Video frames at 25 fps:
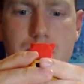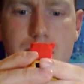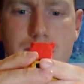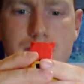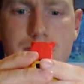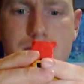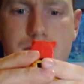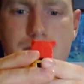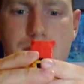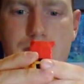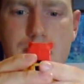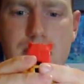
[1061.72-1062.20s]
And then
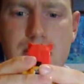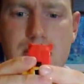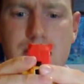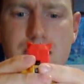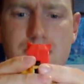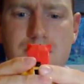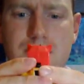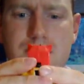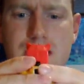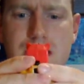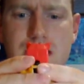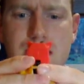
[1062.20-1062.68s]
we push
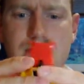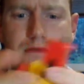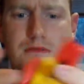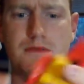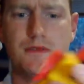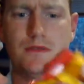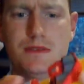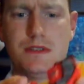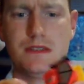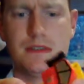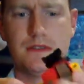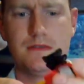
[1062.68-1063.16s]
these
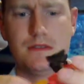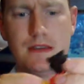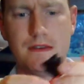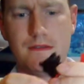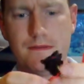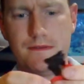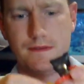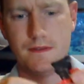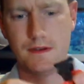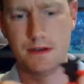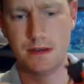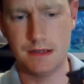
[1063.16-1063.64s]
away. Or do we do
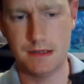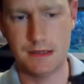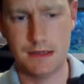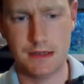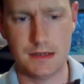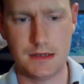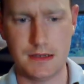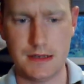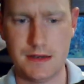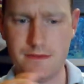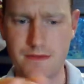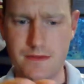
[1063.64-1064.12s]
that
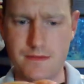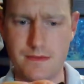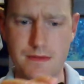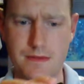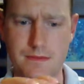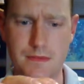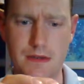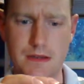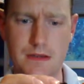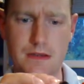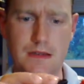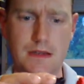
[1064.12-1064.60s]
first? I can never
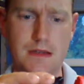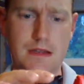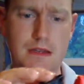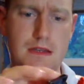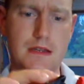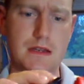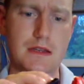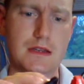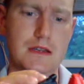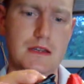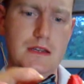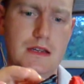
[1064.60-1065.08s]
remember.
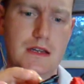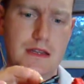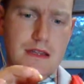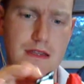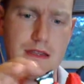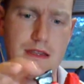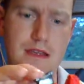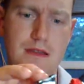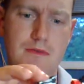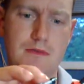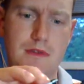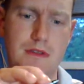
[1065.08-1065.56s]

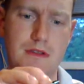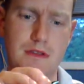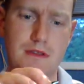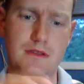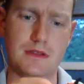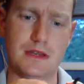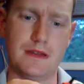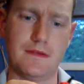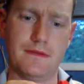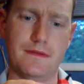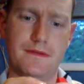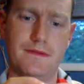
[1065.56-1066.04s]
I think we
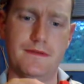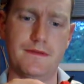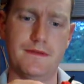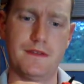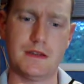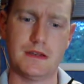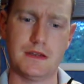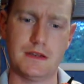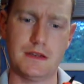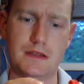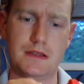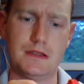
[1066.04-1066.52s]
do that
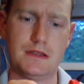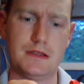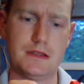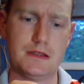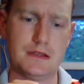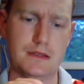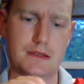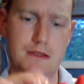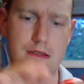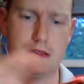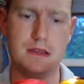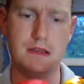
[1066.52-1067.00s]

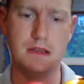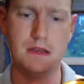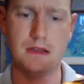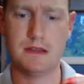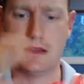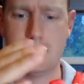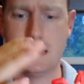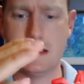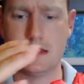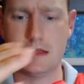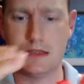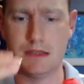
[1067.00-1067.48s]
first.
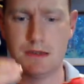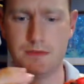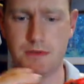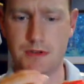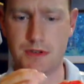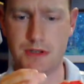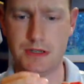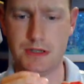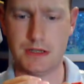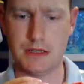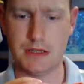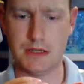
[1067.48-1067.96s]
And then
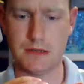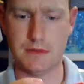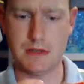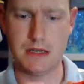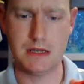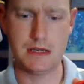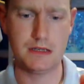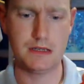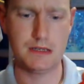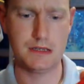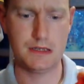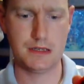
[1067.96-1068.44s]
this pushes
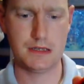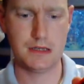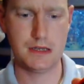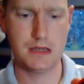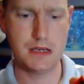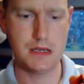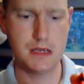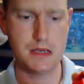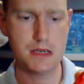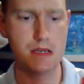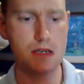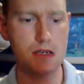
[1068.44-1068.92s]
up,
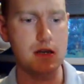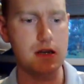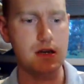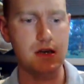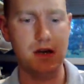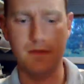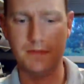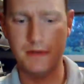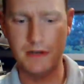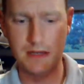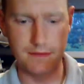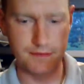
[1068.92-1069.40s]
yes?
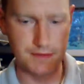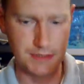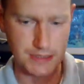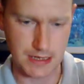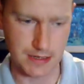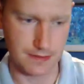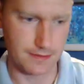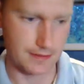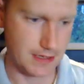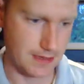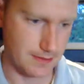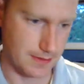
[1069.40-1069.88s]
Oh, I
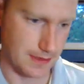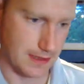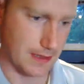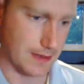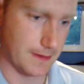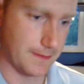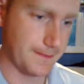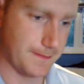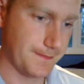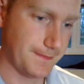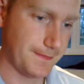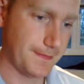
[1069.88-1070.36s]
believe so. There
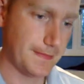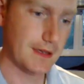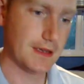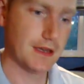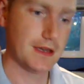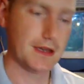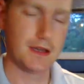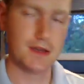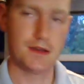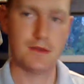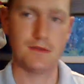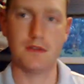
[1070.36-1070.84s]
we
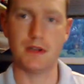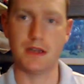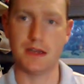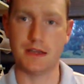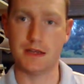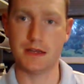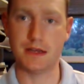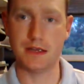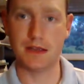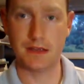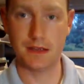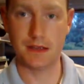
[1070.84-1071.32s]
go.
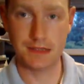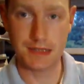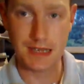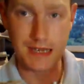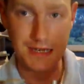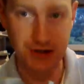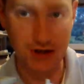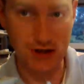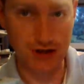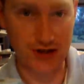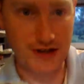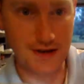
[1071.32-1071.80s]
Right, and it
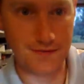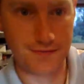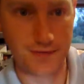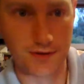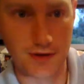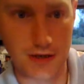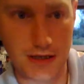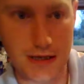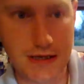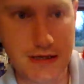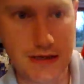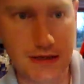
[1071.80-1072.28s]
attaches
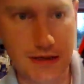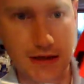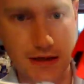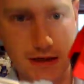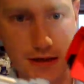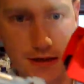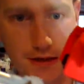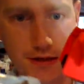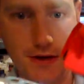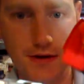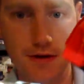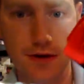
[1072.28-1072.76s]
differently
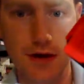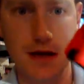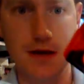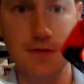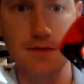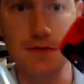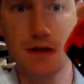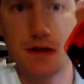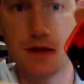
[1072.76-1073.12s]
into